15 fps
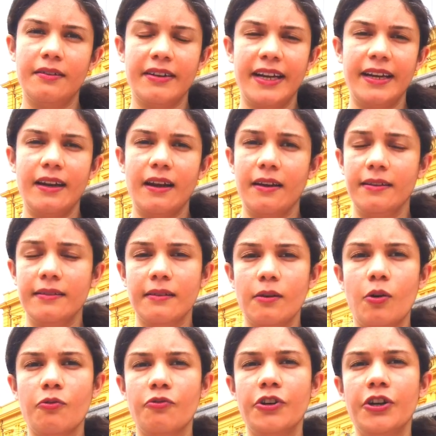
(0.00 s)
train lines
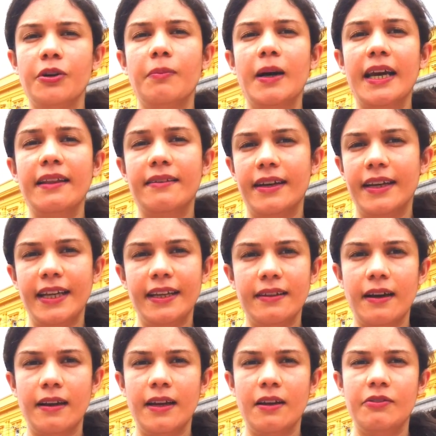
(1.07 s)
offered by
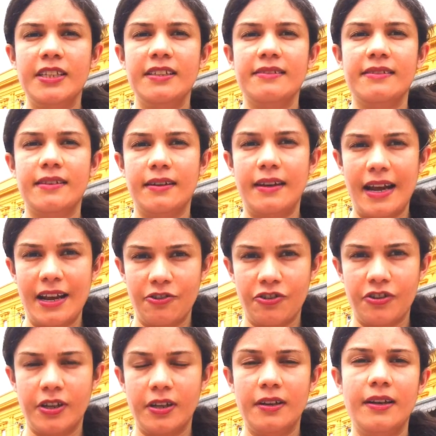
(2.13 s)
Trenitalia, which is the
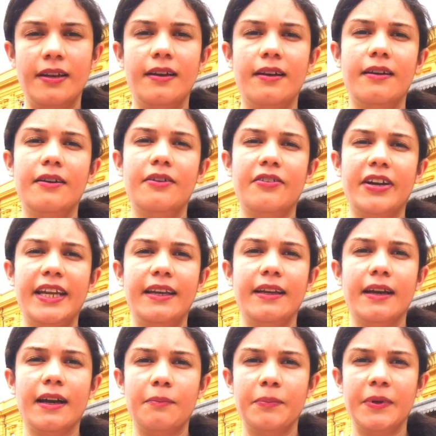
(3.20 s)
national
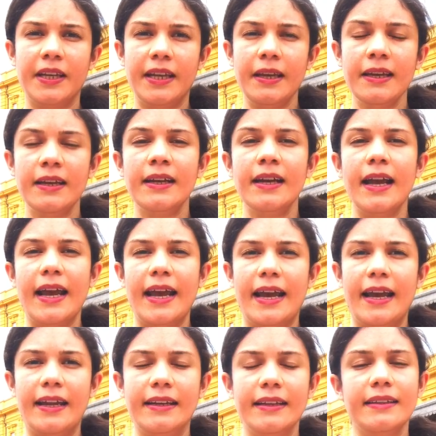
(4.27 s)
train company.
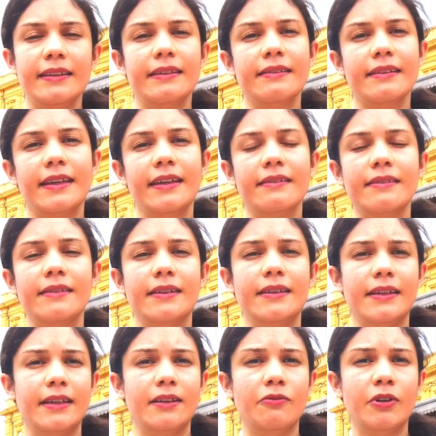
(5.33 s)
And in this case, the
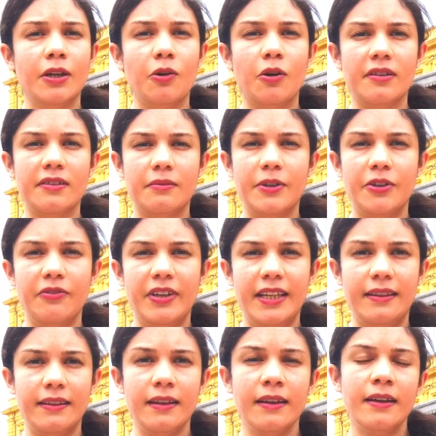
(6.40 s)
ticket will cost
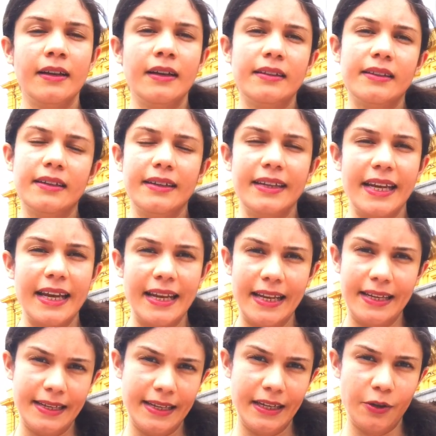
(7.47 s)
between 30 and
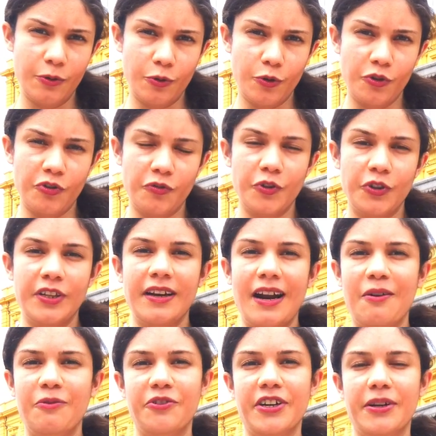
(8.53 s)
80 euros for the
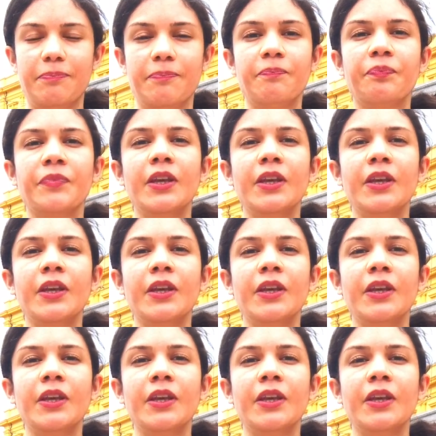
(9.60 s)
round trip.